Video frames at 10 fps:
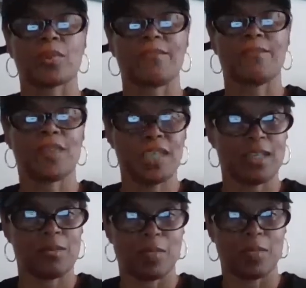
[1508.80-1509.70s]

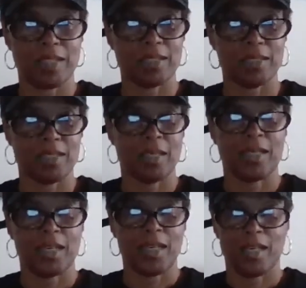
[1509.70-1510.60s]
Vegan Month,
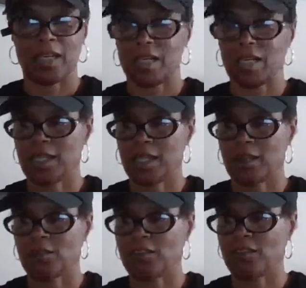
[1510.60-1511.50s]
and
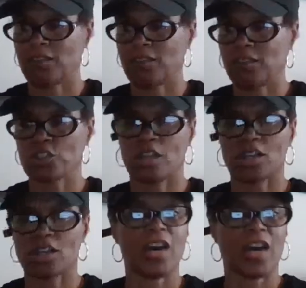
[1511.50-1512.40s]
November 1st
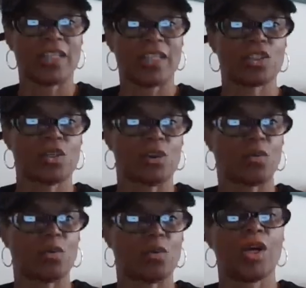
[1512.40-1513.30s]
starts Friday. So
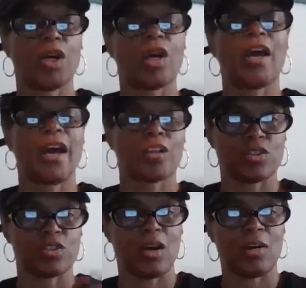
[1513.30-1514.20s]

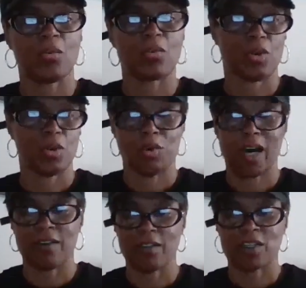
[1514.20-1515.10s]
actually, I won't go
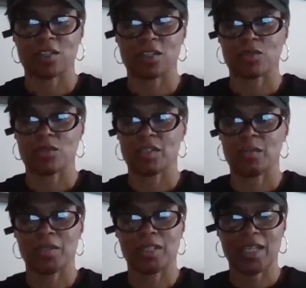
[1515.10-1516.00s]
live this Thursday. It'll
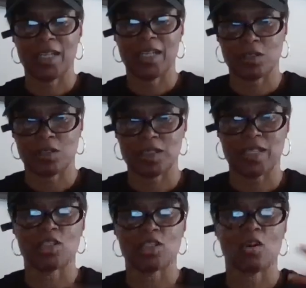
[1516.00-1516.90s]
be next Thursday.
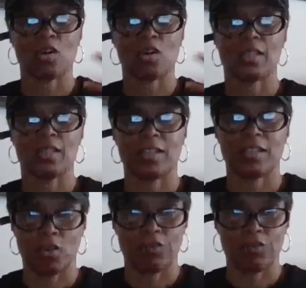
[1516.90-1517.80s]
Starting in
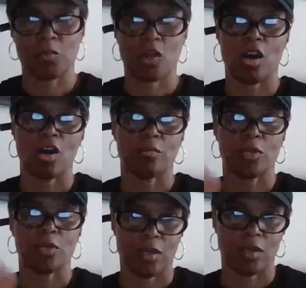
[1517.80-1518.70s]
November, I'll be
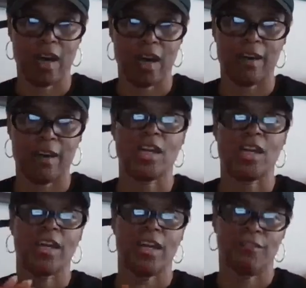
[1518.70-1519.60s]
going live
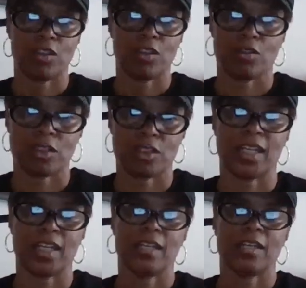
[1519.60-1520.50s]
every
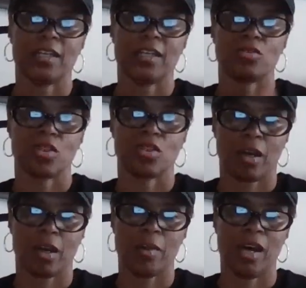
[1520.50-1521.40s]
Thursday to talk
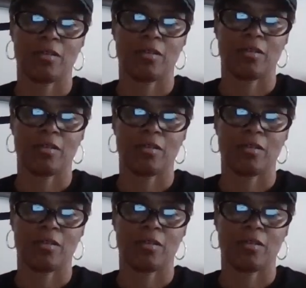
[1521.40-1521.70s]
about